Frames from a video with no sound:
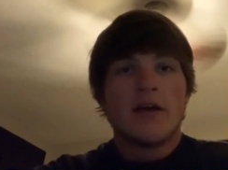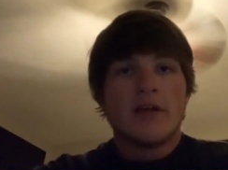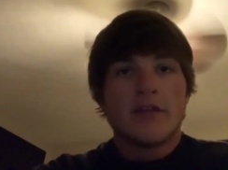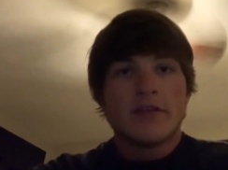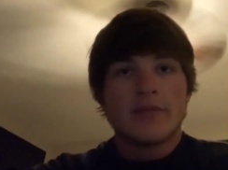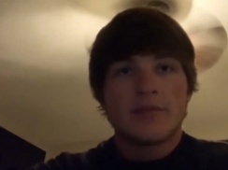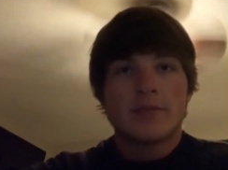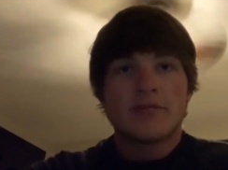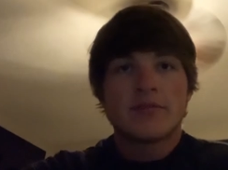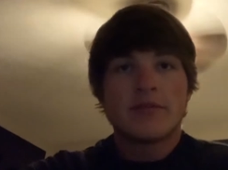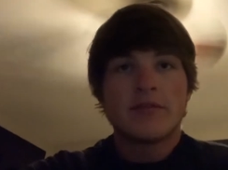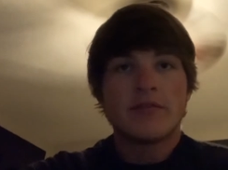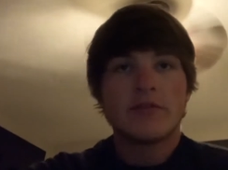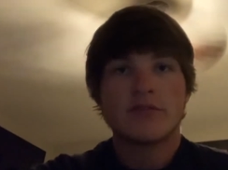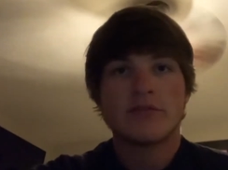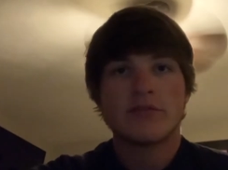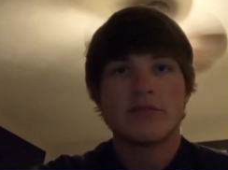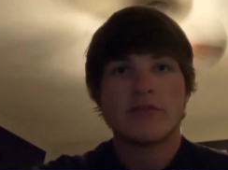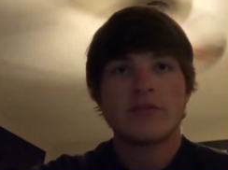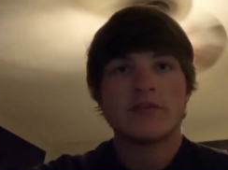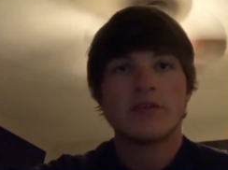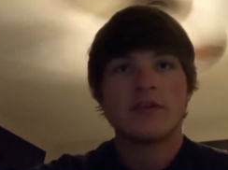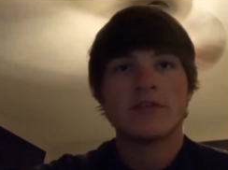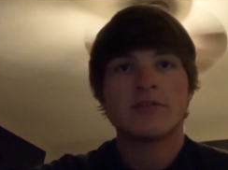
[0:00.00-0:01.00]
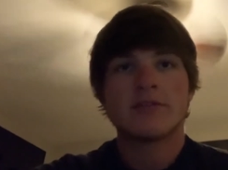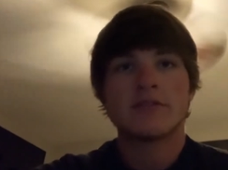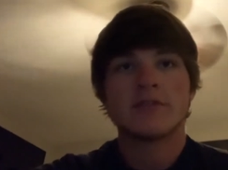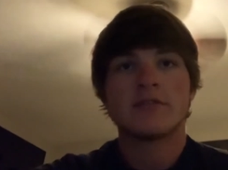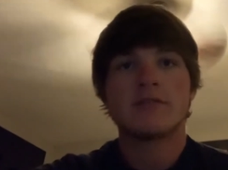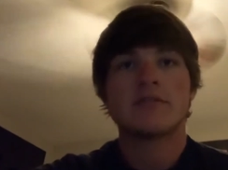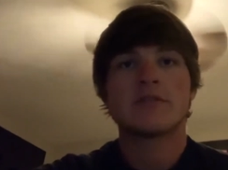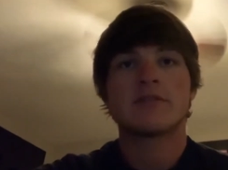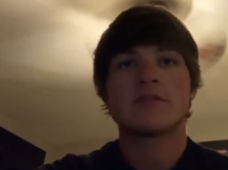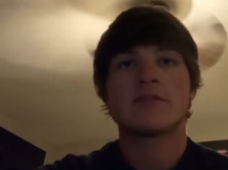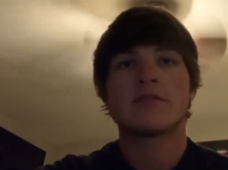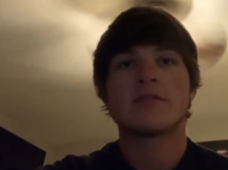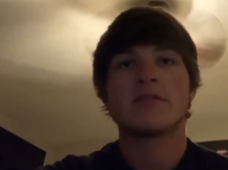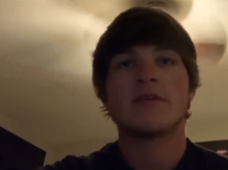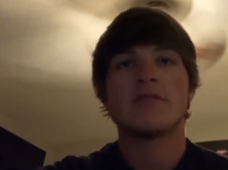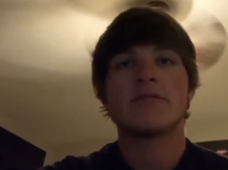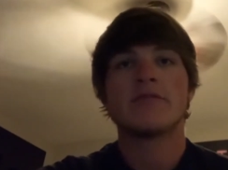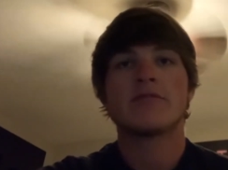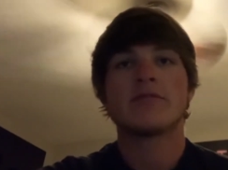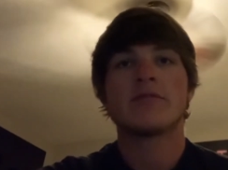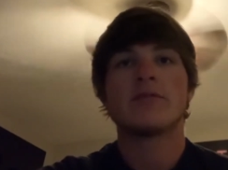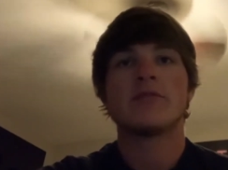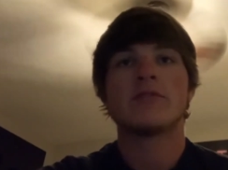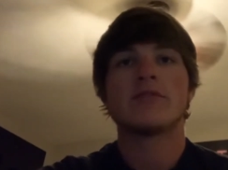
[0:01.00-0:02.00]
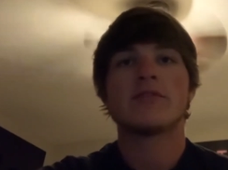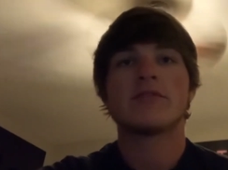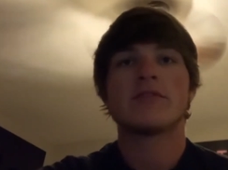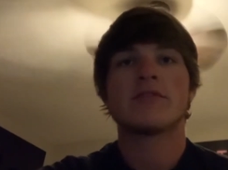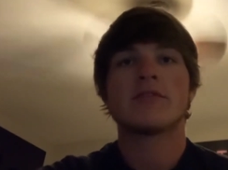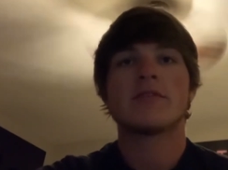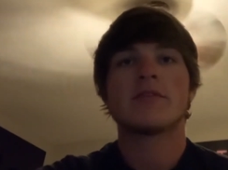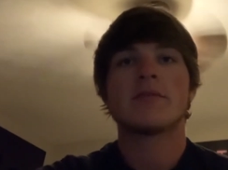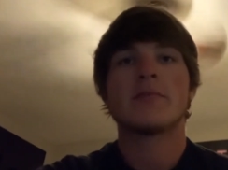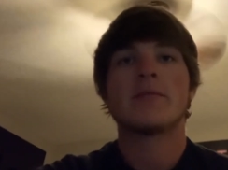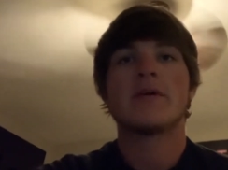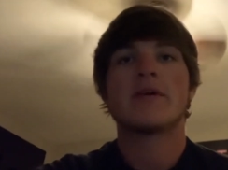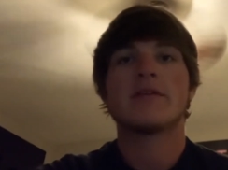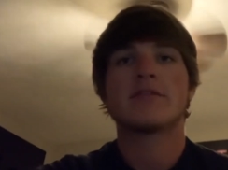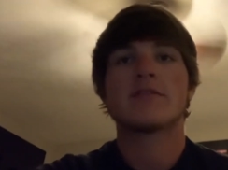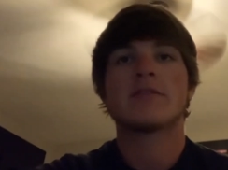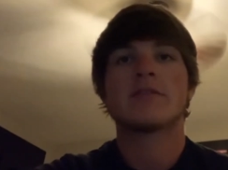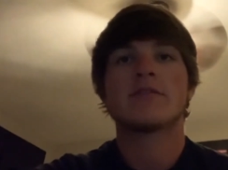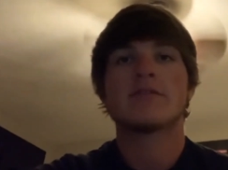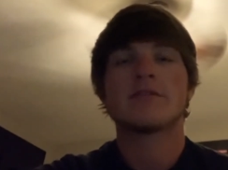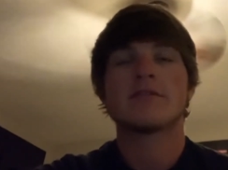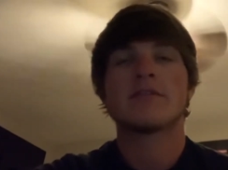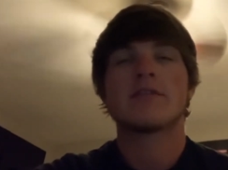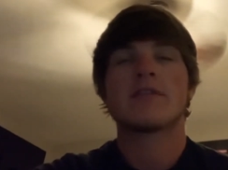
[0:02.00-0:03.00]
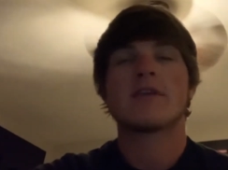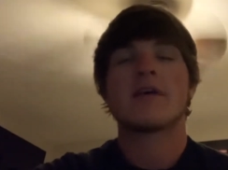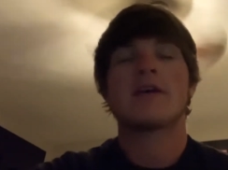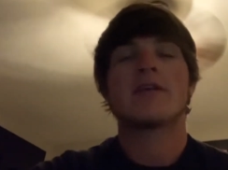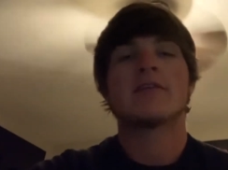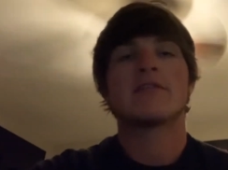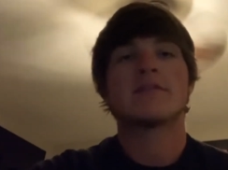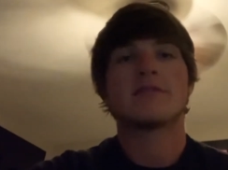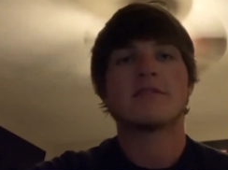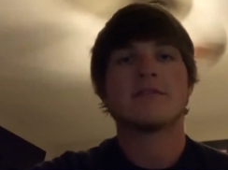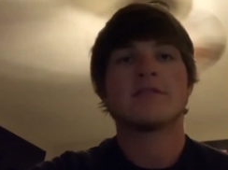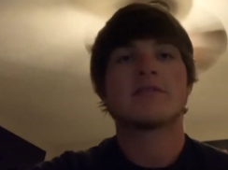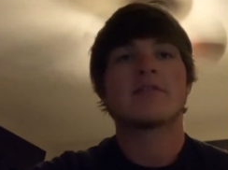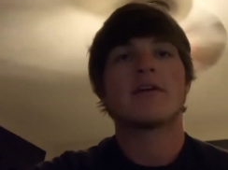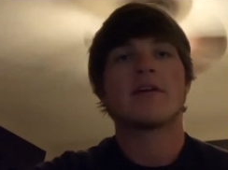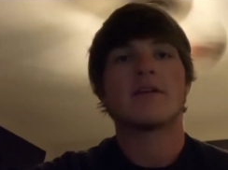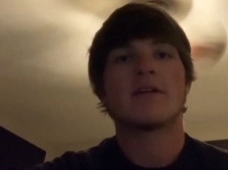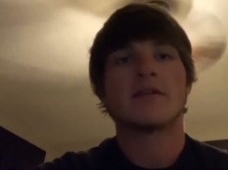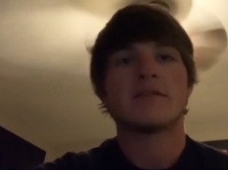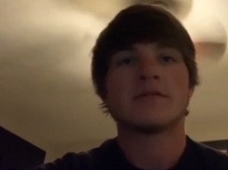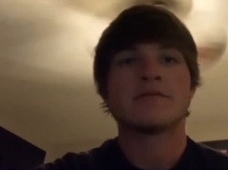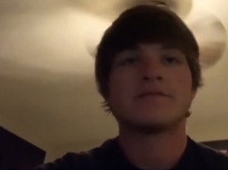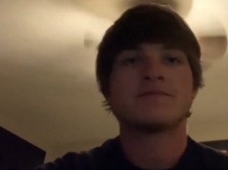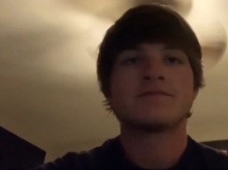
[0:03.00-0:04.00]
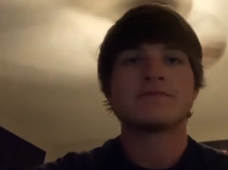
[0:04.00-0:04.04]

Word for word: specific traditions to influence the message that is desired.